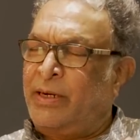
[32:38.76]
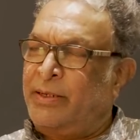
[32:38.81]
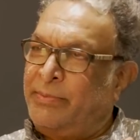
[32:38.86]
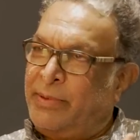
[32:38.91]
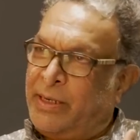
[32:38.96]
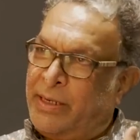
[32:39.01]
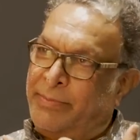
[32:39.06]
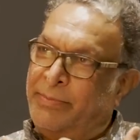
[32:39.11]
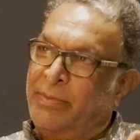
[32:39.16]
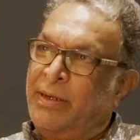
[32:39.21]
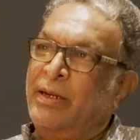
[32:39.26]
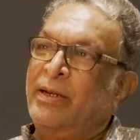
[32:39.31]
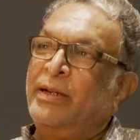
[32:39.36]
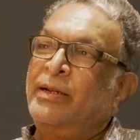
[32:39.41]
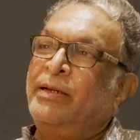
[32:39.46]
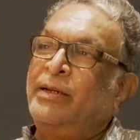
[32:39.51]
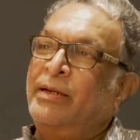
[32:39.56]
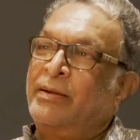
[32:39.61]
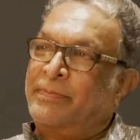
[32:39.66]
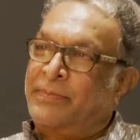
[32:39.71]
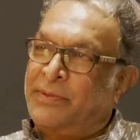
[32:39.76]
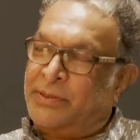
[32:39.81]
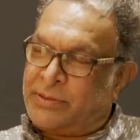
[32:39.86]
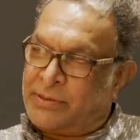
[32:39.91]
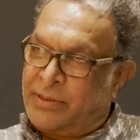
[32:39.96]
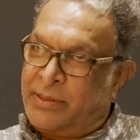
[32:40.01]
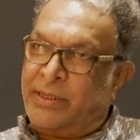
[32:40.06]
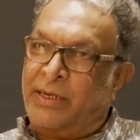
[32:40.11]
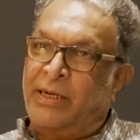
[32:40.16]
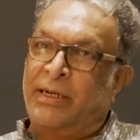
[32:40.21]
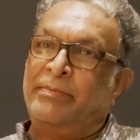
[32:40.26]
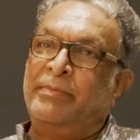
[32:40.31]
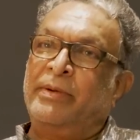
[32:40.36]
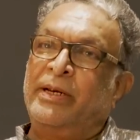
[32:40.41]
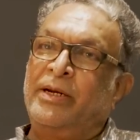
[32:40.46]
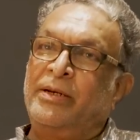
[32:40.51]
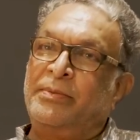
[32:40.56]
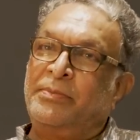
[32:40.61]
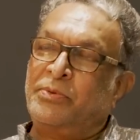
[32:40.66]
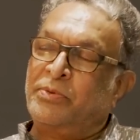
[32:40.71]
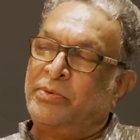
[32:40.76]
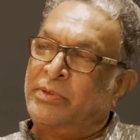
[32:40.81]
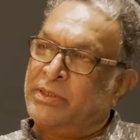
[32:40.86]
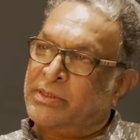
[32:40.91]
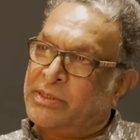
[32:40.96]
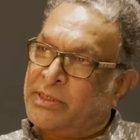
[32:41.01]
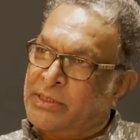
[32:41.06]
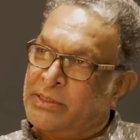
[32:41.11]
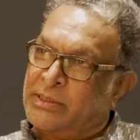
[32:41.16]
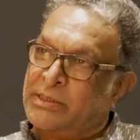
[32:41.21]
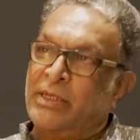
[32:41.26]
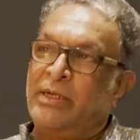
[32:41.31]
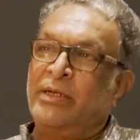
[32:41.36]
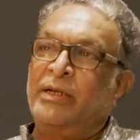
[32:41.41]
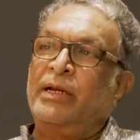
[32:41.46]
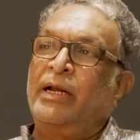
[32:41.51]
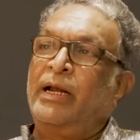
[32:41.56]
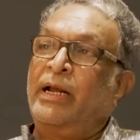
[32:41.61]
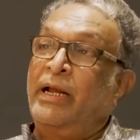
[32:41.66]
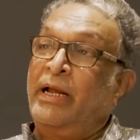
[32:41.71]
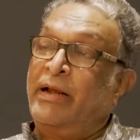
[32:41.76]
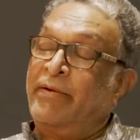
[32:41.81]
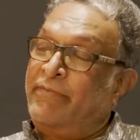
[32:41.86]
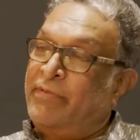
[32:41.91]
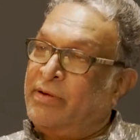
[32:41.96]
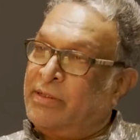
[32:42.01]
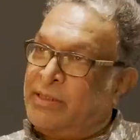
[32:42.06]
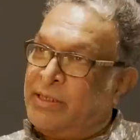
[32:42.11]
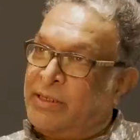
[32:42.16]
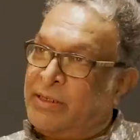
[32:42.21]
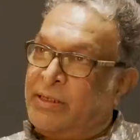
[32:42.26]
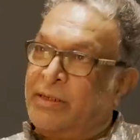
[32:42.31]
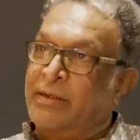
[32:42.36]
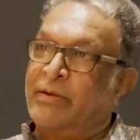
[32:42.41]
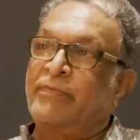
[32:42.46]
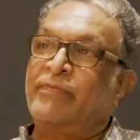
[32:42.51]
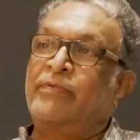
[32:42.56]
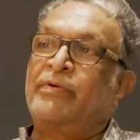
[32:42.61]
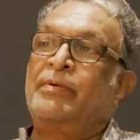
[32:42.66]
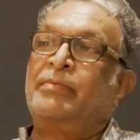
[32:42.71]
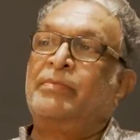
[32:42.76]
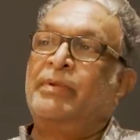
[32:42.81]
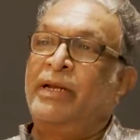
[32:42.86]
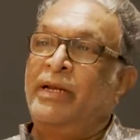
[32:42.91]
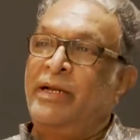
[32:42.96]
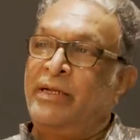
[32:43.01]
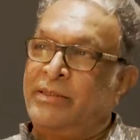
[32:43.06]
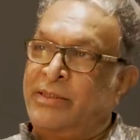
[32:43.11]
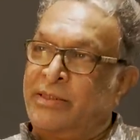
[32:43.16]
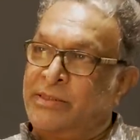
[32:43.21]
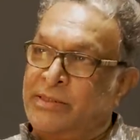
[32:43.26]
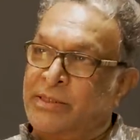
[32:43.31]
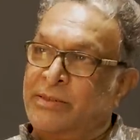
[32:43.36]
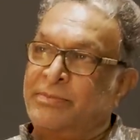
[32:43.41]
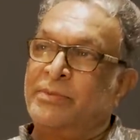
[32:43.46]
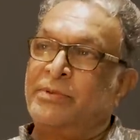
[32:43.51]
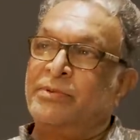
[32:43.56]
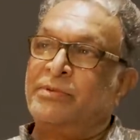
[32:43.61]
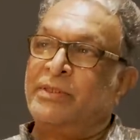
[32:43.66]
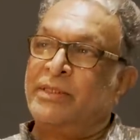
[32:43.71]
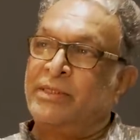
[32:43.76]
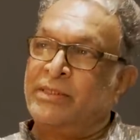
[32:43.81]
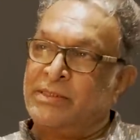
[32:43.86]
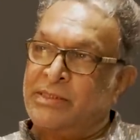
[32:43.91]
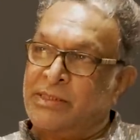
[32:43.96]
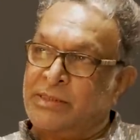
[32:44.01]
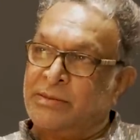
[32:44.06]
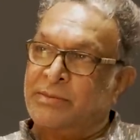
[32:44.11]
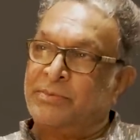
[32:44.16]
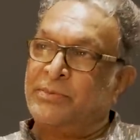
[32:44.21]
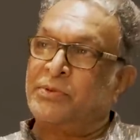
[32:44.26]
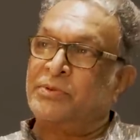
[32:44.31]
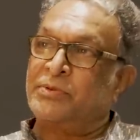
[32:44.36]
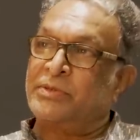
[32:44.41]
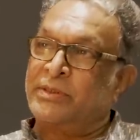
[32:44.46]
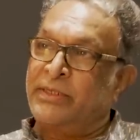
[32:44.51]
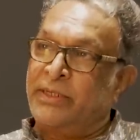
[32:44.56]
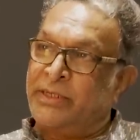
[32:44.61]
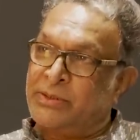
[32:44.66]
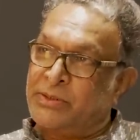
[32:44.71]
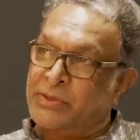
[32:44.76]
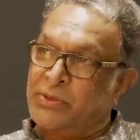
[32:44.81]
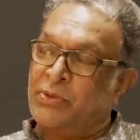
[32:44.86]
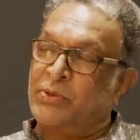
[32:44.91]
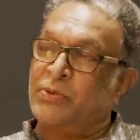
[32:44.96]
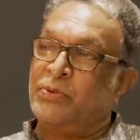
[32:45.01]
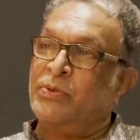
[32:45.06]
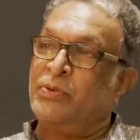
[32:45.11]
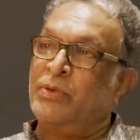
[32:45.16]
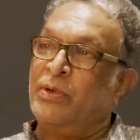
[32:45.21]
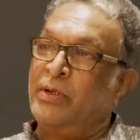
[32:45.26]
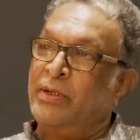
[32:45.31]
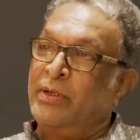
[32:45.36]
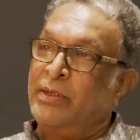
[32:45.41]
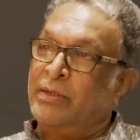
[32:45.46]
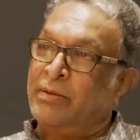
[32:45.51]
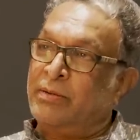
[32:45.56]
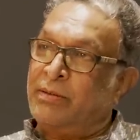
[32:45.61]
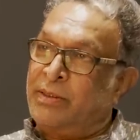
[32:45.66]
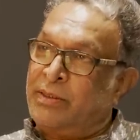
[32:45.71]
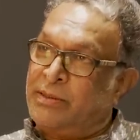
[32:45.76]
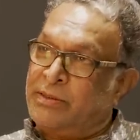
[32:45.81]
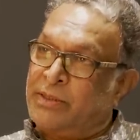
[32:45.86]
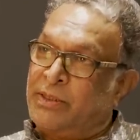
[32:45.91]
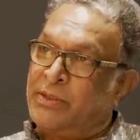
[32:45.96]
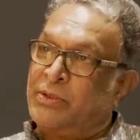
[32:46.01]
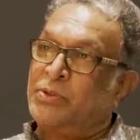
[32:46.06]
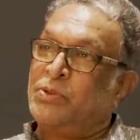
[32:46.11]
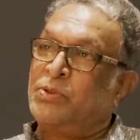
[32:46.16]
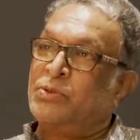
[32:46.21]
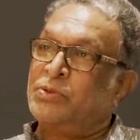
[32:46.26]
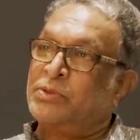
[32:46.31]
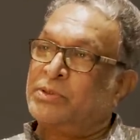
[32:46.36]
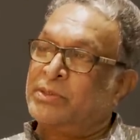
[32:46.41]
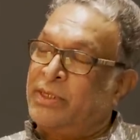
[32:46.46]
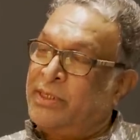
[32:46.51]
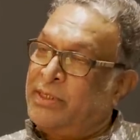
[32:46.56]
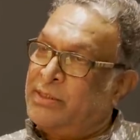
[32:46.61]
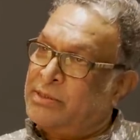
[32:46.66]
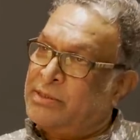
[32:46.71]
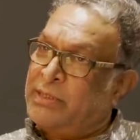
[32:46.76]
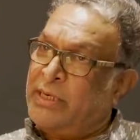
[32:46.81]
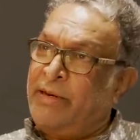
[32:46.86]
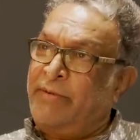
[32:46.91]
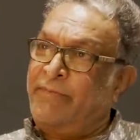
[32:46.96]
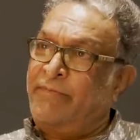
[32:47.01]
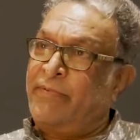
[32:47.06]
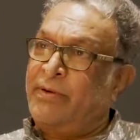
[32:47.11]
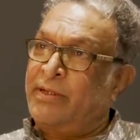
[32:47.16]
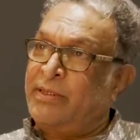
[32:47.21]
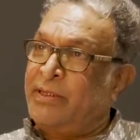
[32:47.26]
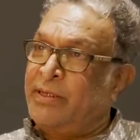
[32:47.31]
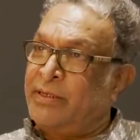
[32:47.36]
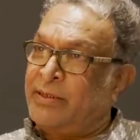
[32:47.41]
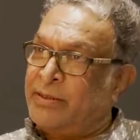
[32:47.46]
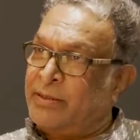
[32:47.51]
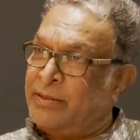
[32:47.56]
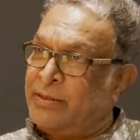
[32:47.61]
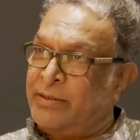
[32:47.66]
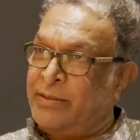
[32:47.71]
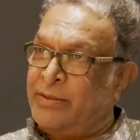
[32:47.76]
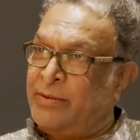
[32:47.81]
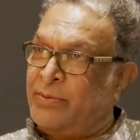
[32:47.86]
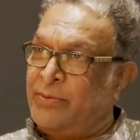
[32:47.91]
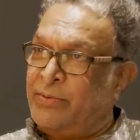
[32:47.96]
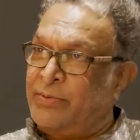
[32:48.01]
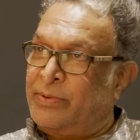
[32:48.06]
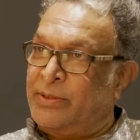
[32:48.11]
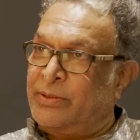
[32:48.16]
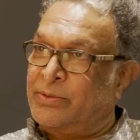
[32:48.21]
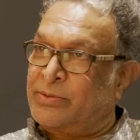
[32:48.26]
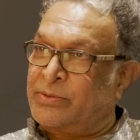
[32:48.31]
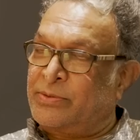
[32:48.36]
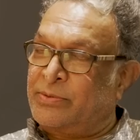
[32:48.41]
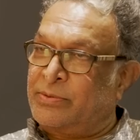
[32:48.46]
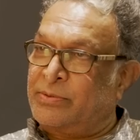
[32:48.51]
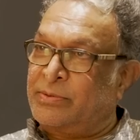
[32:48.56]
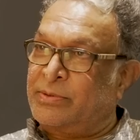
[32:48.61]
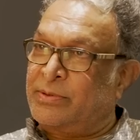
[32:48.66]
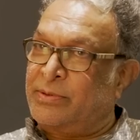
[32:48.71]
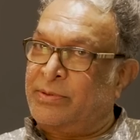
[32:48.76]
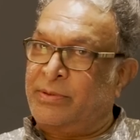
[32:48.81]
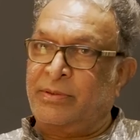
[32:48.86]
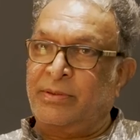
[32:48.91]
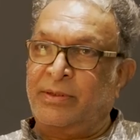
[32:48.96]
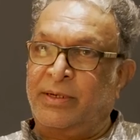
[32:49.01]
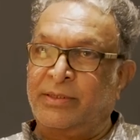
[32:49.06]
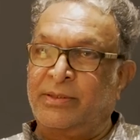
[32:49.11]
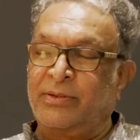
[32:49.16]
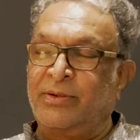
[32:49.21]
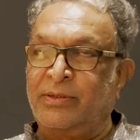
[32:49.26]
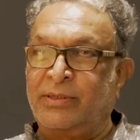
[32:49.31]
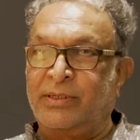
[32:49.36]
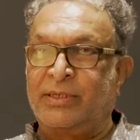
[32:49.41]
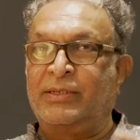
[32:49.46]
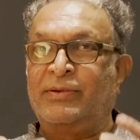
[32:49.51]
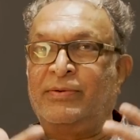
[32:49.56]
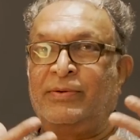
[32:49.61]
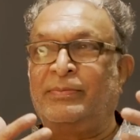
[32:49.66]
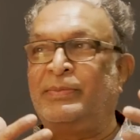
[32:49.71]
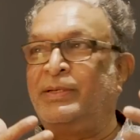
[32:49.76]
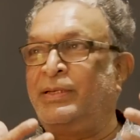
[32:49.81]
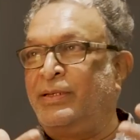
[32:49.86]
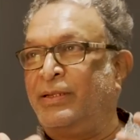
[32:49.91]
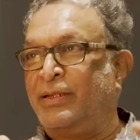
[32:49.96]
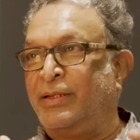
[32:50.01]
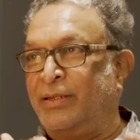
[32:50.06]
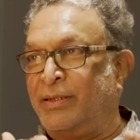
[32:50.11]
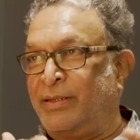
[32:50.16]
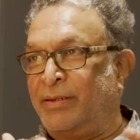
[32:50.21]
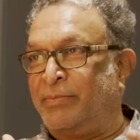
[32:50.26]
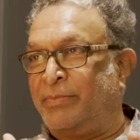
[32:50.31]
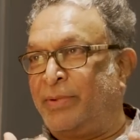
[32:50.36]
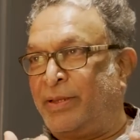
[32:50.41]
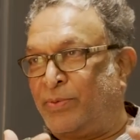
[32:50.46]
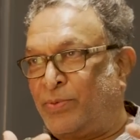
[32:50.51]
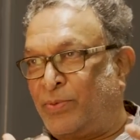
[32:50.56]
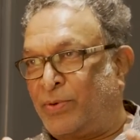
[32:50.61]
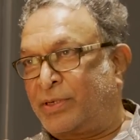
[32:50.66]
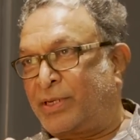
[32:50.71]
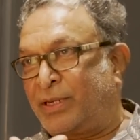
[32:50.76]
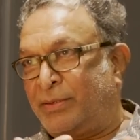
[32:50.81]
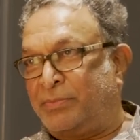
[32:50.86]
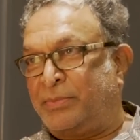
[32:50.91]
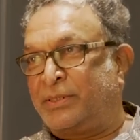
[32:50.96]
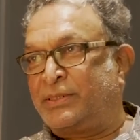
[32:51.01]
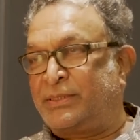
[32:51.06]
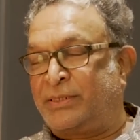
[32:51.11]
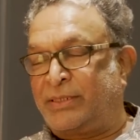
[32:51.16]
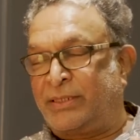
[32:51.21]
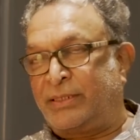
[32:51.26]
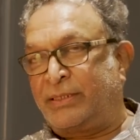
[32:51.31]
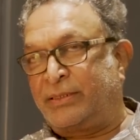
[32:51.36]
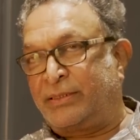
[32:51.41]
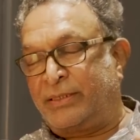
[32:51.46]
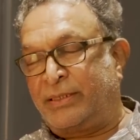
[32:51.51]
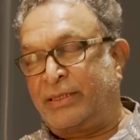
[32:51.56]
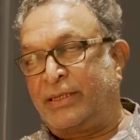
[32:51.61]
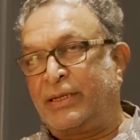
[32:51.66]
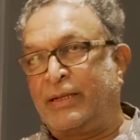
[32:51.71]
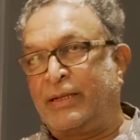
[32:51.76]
personally, I made him to discuss everything from atheism to theism to sex to religion to science. Everything, we used to. So I thought he would be what I was tired.